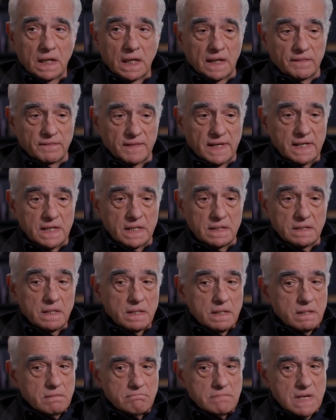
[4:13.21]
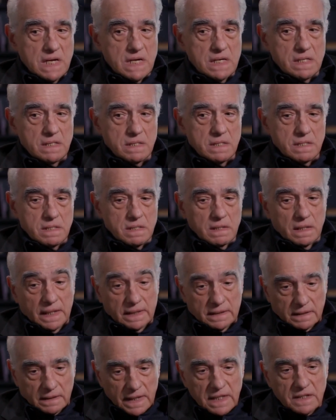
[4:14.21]
and then made,
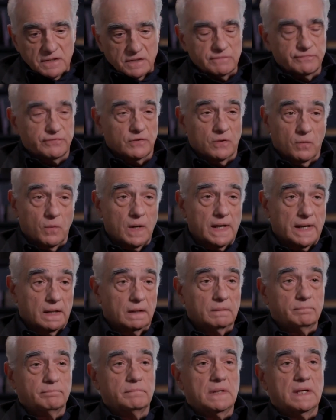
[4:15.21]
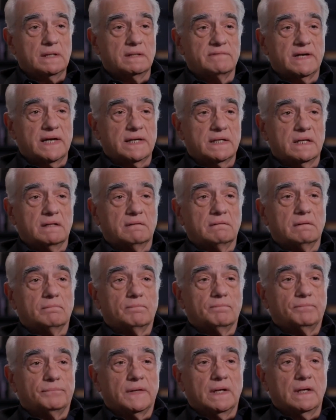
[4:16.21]
at least for a while, made the Vatican
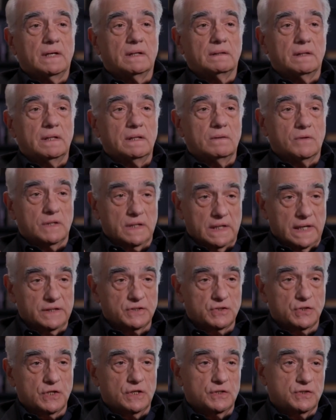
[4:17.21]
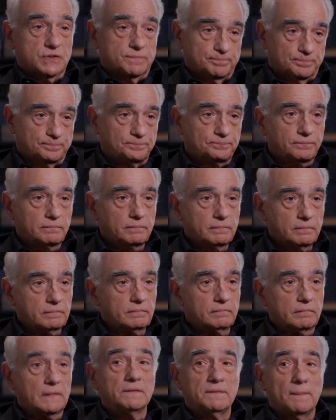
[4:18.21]
and the organized church
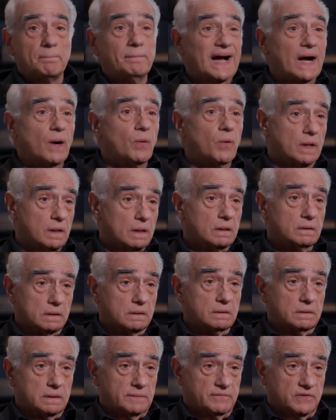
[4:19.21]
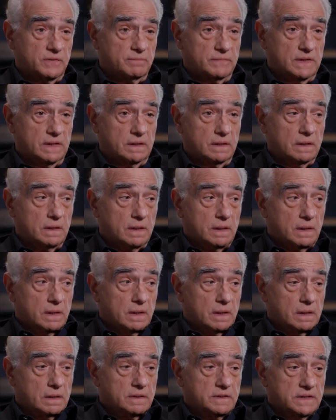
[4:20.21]
the power, the
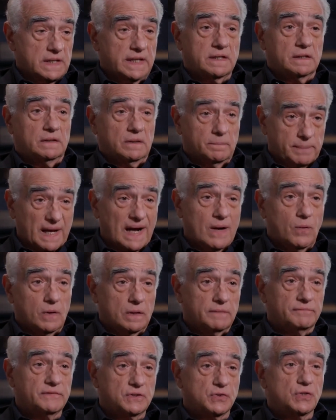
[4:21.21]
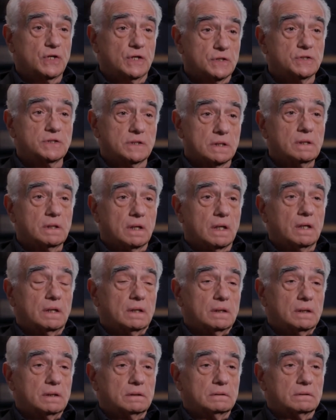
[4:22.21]
secular power of the church.
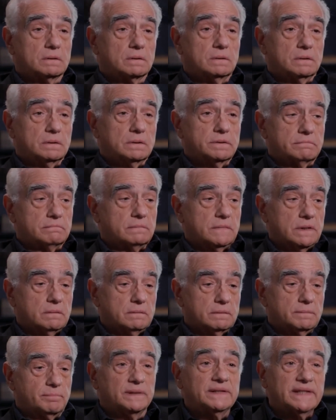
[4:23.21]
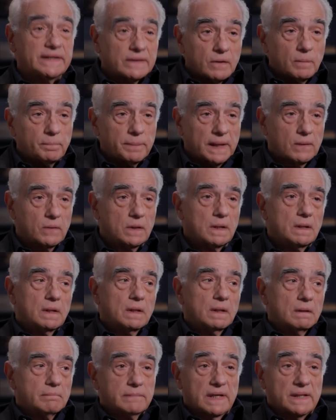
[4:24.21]
Or political power,
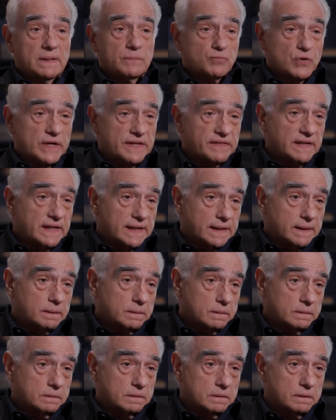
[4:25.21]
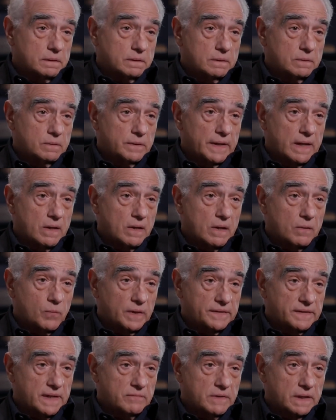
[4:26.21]
made them rethink who they are
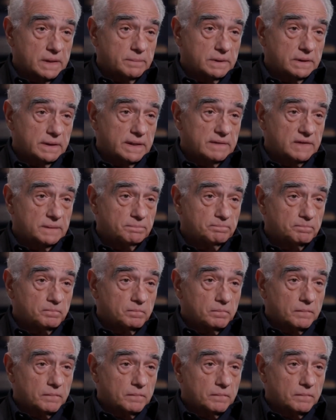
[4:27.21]
and what they really believe in.